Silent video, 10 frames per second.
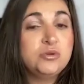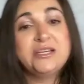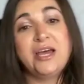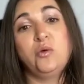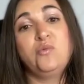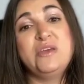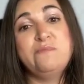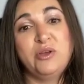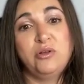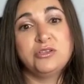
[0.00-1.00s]
together we
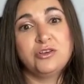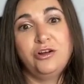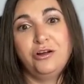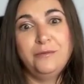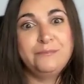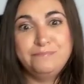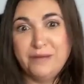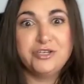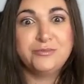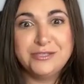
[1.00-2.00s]
built her
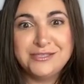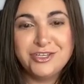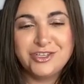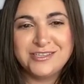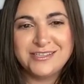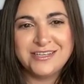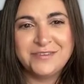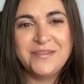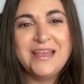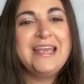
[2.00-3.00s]
bingeable decision
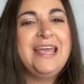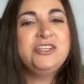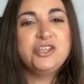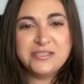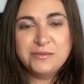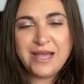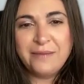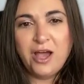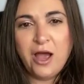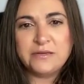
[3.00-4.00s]
system. It took some
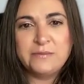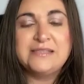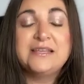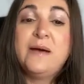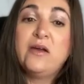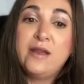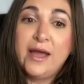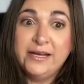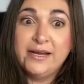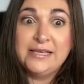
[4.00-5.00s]
time to optimize it, about
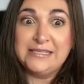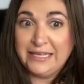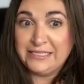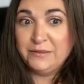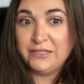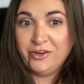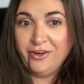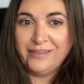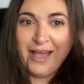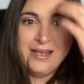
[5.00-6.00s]
90 days. I like to be clear
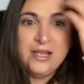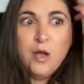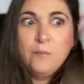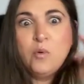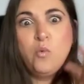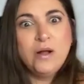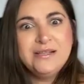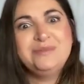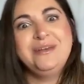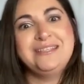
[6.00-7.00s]
on that. But
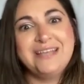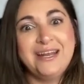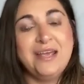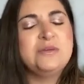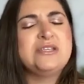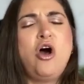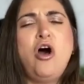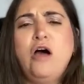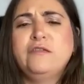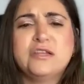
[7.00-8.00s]
once we did, it was
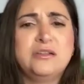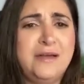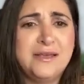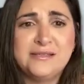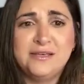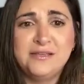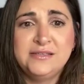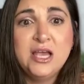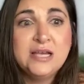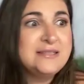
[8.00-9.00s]
off to the races.
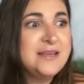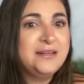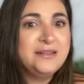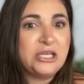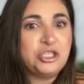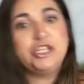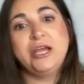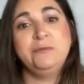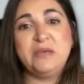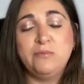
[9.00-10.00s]
Suddenly she
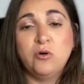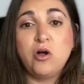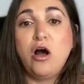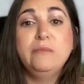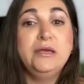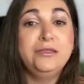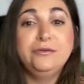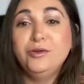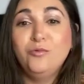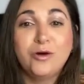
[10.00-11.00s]
had people coming
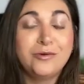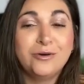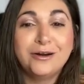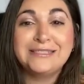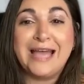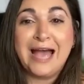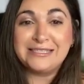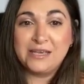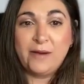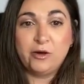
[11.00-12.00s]
through the WordWorks
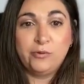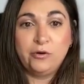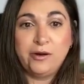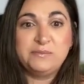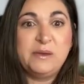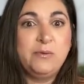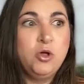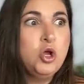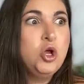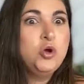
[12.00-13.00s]
asking about her programs, people
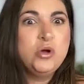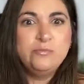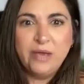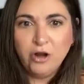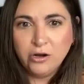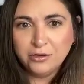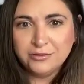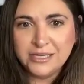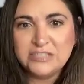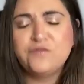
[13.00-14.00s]
who had been on her
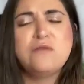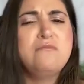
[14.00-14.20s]
list for